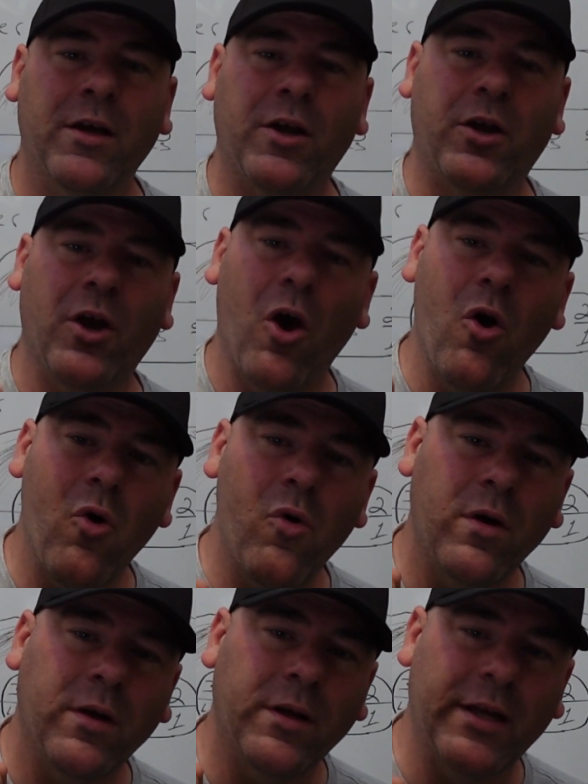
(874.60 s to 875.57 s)

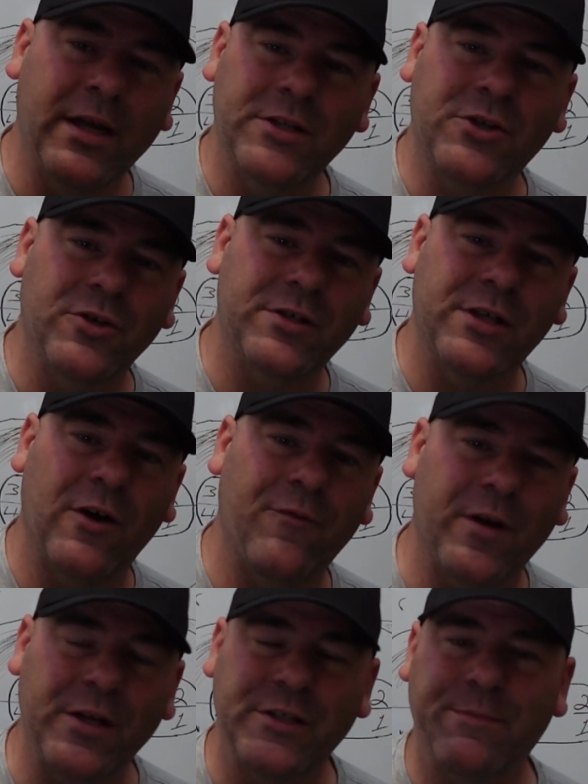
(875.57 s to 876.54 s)
go get
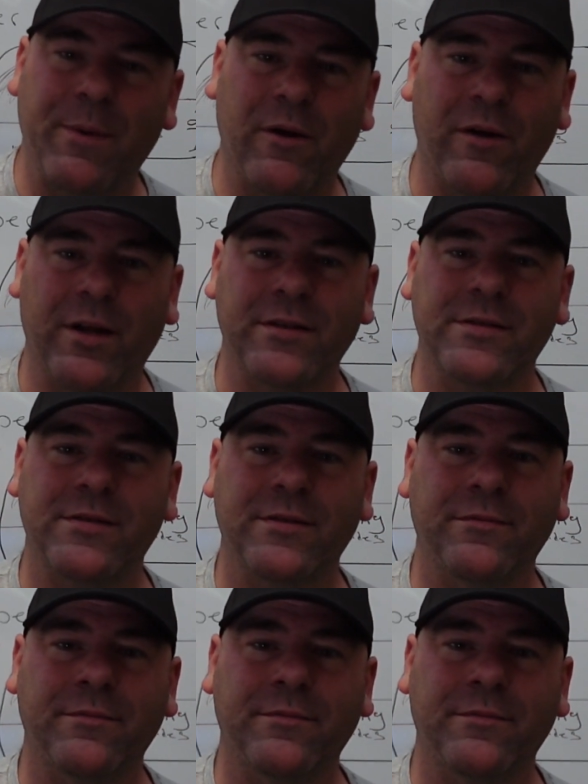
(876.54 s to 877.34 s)
yourself an experience.